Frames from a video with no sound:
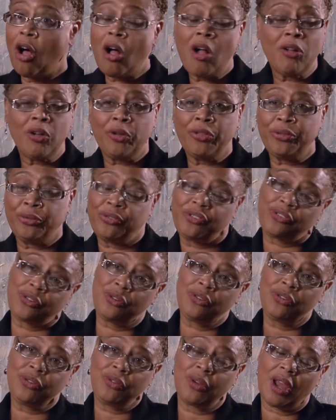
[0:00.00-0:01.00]
all go through
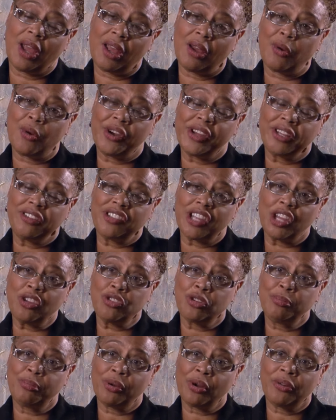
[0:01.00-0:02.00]
student uh,
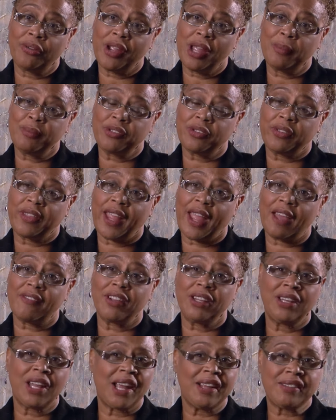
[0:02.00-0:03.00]
orientation programs, so they have
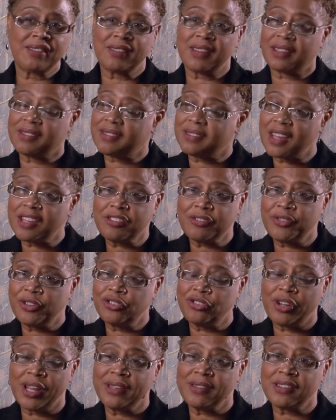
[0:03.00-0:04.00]
a nice, successful
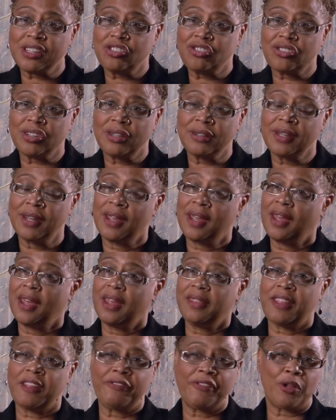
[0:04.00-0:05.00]
transition.
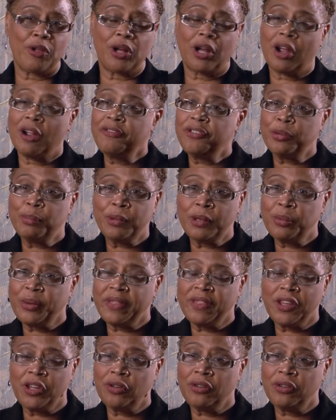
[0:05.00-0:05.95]
They feel comfortable with the